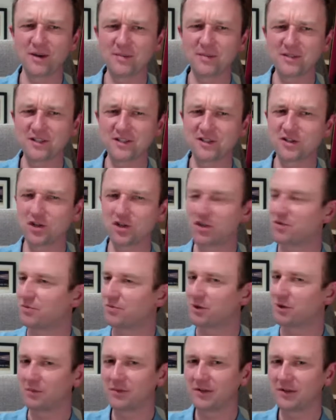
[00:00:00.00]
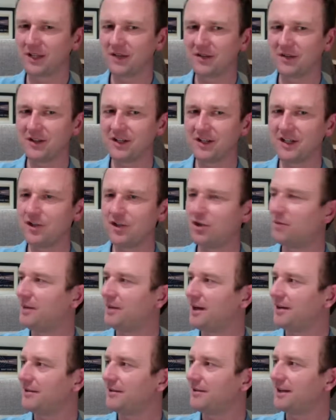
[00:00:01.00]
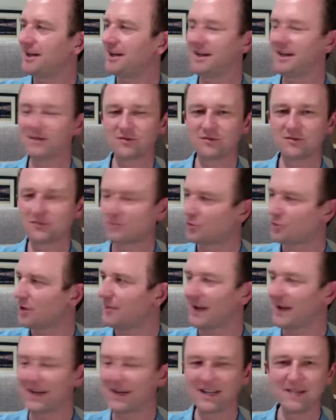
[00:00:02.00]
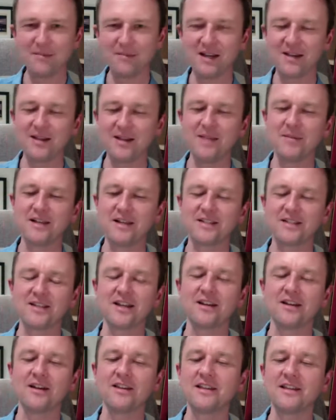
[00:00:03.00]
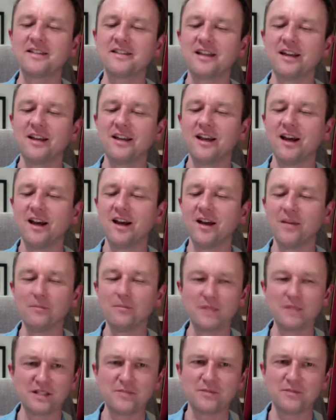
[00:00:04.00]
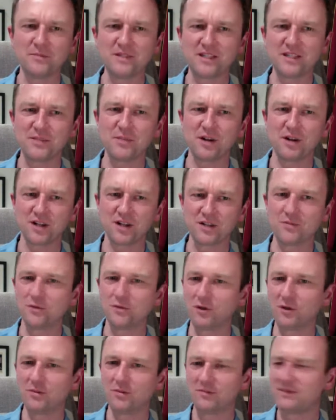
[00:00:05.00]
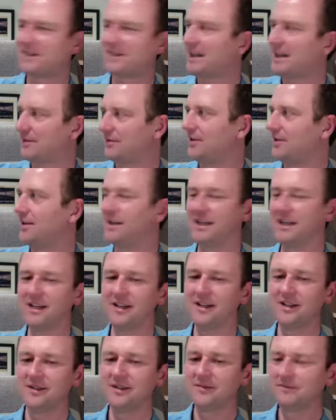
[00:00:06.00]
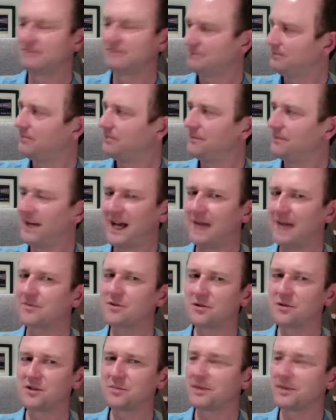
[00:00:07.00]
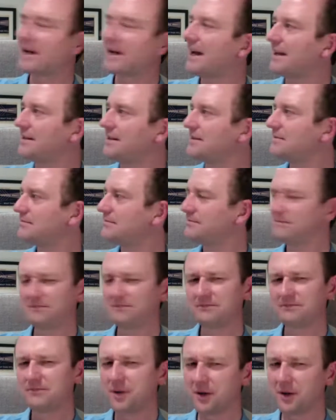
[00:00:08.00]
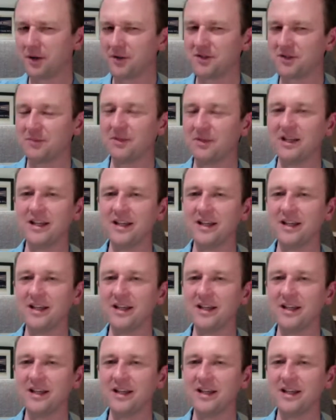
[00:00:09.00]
Mr. Scotchbrook, but given that he knew about Dreamland, he may say it like this. Mrs. Passmore, definitely. Perhaps Chris Bernand, possibly.